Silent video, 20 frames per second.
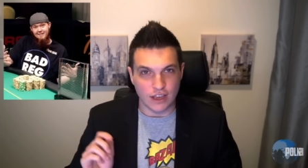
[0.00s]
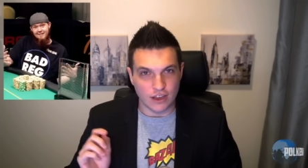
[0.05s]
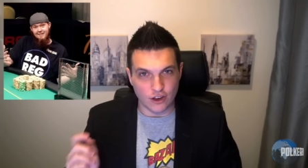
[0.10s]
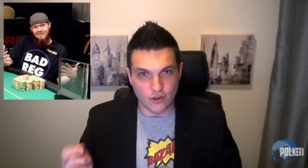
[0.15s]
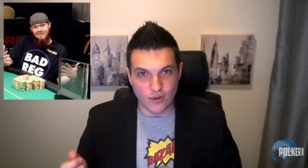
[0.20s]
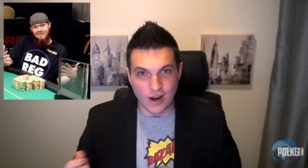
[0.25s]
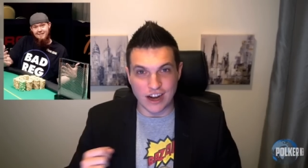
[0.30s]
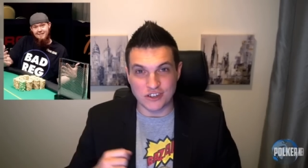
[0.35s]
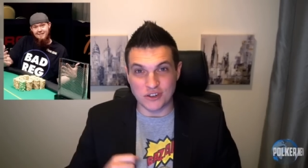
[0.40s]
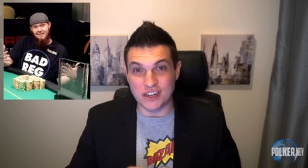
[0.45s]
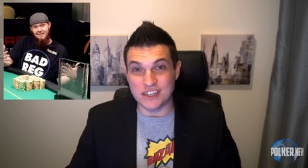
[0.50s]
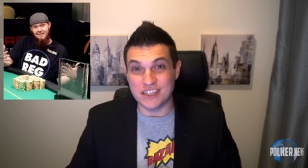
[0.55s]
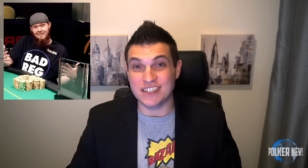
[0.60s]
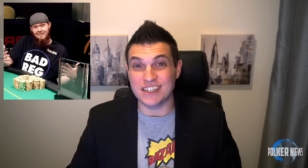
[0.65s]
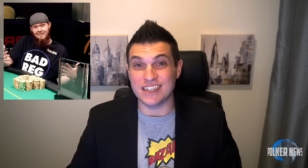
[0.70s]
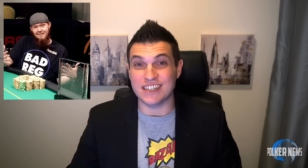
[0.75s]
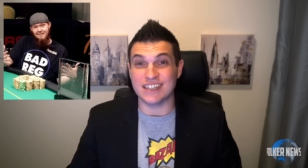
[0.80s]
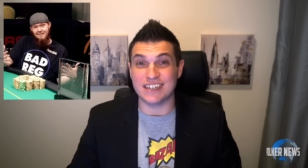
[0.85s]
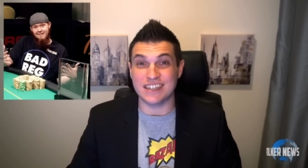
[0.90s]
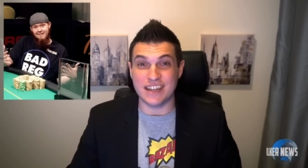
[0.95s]
Congratulations
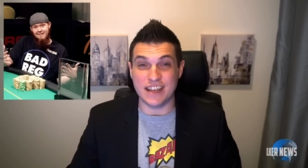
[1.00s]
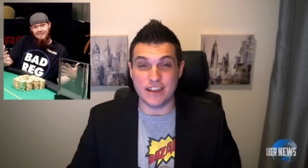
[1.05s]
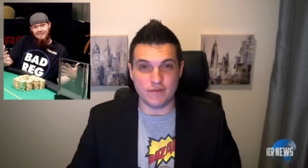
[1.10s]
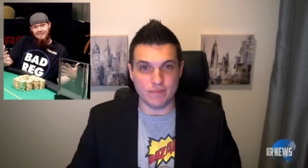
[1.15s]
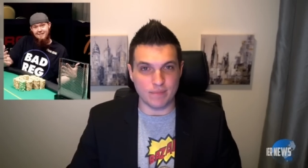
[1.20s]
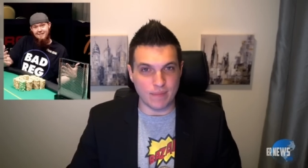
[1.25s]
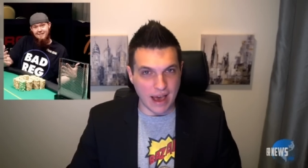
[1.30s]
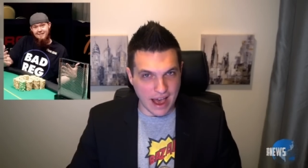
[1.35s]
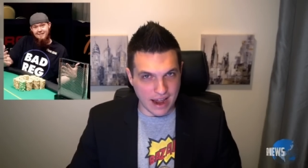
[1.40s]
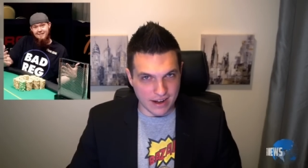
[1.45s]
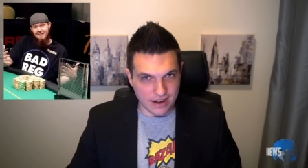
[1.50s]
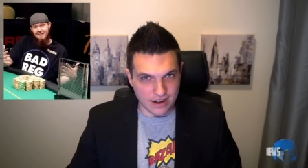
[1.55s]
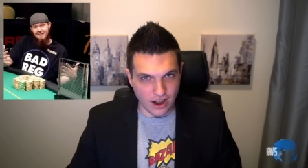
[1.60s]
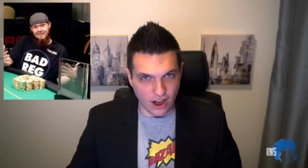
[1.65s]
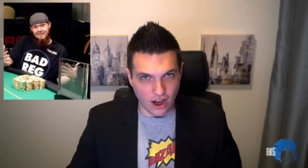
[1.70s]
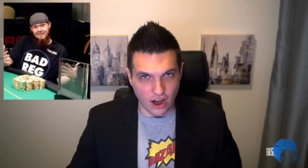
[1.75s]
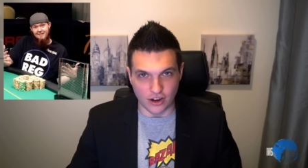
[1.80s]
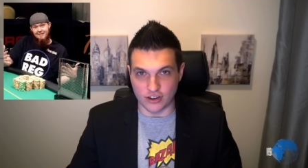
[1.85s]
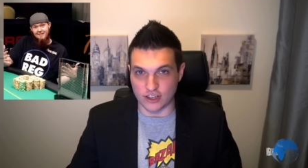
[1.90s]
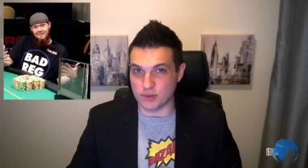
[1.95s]
to Steve
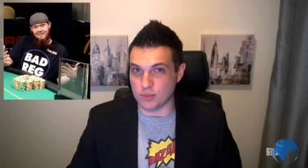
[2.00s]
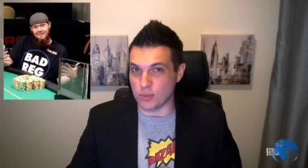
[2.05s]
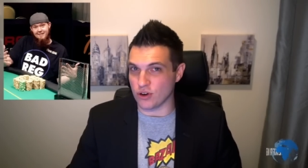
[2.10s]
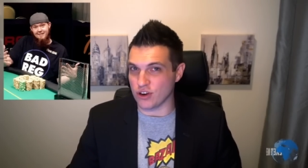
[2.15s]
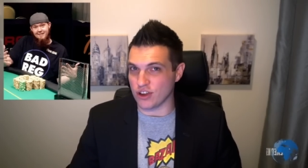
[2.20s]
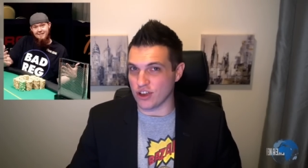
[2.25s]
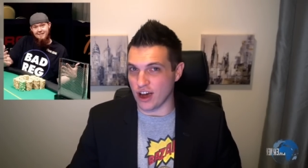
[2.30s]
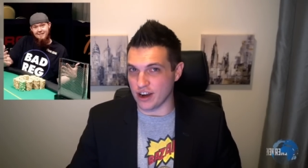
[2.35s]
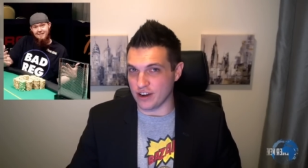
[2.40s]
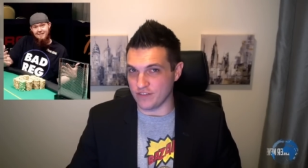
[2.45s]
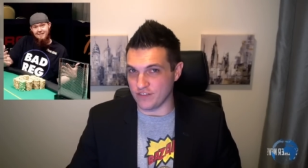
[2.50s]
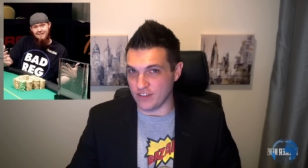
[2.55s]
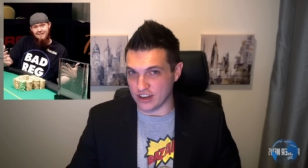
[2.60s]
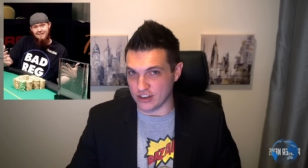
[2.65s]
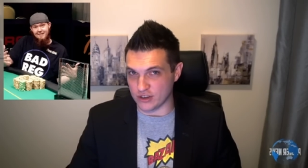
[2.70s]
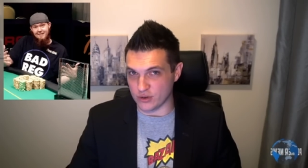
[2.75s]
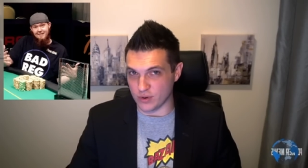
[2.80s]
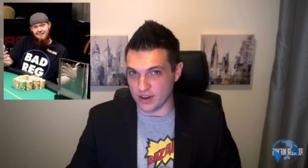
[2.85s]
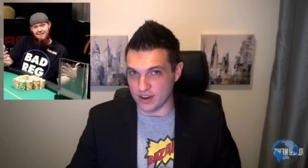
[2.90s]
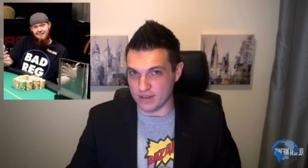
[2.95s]
Madden on his Borgata
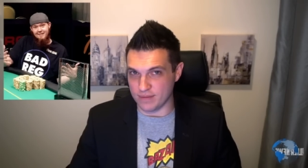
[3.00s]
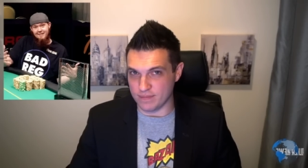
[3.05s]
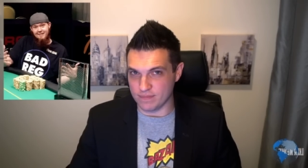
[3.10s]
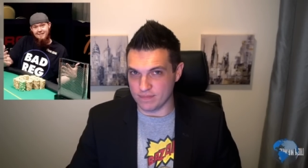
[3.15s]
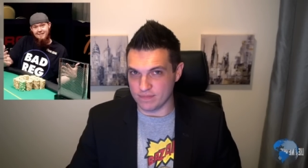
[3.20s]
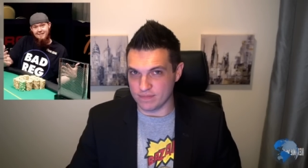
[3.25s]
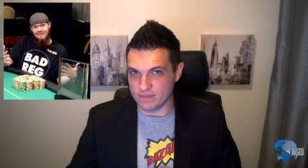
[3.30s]
victory.